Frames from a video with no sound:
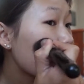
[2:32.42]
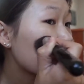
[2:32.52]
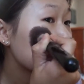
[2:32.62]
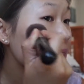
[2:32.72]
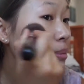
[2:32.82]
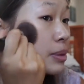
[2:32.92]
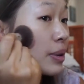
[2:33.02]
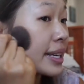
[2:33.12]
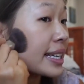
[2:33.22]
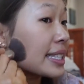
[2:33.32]
It seems
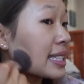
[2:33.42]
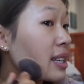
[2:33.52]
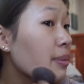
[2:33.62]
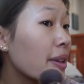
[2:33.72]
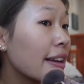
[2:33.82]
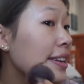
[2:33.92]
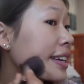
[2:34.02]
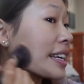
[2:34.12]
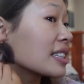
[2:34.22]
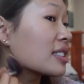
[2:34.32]
pretty easy to blend
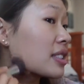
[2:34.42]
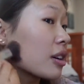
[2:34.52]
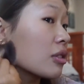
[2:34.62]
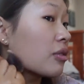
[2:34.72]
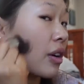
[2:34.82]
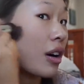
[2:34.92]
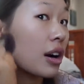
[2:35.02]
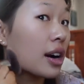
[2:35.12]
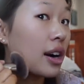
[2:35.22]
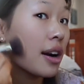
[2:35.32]
in so
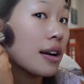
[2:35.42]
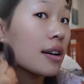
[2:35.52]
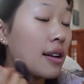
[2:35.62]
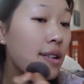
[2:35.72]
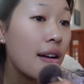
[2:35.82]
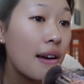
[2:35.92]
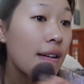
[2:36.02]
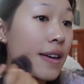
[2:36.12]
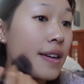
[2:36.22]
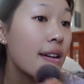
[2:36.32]
far.
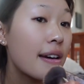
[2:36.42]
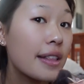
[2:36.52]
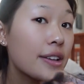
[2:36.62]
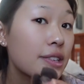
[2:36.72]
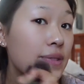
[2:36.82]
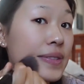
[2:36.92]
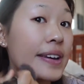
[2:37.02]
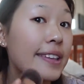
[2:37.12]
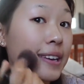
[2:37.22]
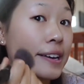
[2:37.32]
It looks
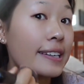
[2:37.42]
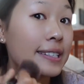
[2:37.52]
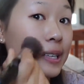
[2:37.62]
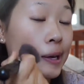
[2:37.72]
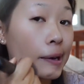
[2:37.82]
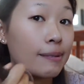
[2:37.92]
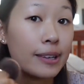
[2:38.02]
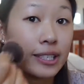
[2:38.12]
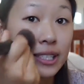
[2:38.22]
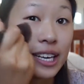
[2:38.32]
really nice on
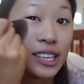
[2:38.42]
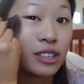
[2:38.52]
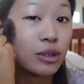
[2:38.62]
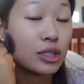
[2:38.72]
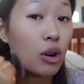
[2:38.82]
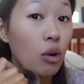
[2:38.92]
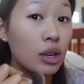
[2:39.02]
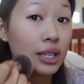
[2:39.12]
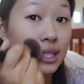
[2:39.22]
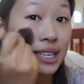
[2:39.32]
camera, just like you can
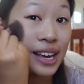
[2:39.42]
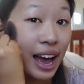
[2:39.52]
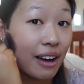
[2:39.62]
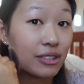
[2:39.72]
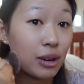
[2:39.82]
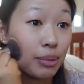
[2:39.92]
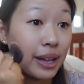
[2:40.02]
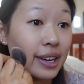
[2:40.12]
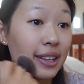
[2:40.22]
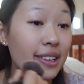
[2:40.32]
totally see after
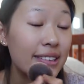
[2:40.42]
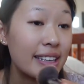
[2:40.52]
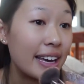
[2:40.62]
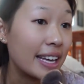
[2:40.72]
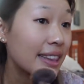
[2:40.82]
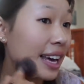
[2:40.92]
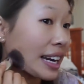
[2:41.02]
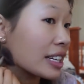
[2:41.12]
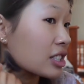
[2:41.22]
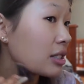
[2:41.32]
blending this in that
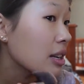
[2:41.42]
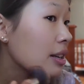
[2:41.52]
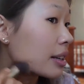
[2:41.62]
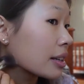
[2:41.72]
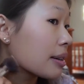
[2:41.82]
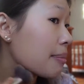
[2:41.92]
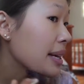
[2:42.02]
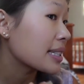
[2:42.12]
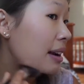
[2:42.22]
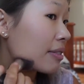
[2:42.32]
it just
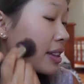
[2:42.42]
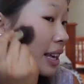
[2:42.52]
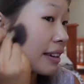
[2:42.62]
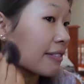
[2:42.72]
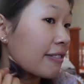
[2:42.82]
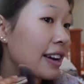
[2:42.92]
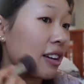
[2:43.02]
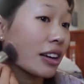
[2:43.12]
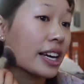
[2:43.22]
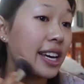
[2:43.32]
makes everything
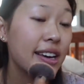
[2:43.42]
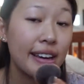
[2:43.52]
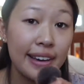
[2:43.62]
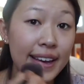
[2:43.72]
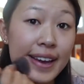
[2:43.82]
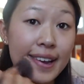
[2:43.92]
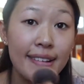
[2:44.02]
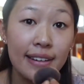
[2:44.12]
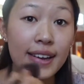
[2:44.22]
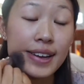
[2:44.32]
very
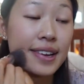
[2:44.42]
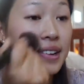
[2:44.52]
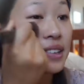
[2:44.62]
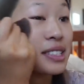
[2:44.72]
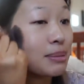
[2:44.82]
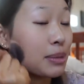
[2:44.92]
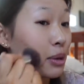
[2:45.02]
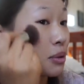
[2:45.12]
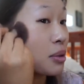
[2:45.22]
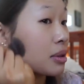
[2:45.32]

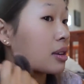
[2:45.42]
smooth.